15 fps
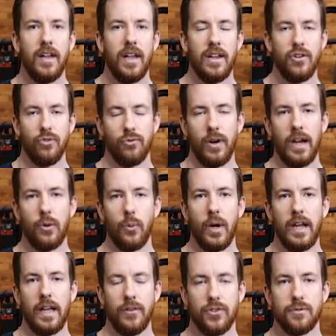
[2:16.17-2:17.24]
and knew right
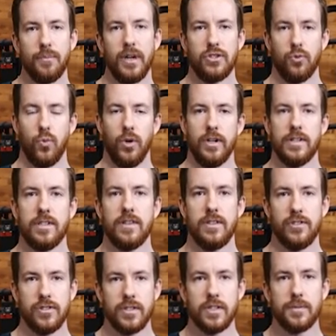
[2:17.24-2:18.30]
away it was much worse than
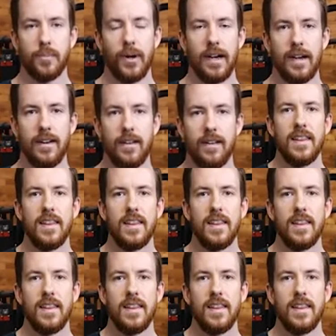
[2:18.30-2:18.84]
just a sprain.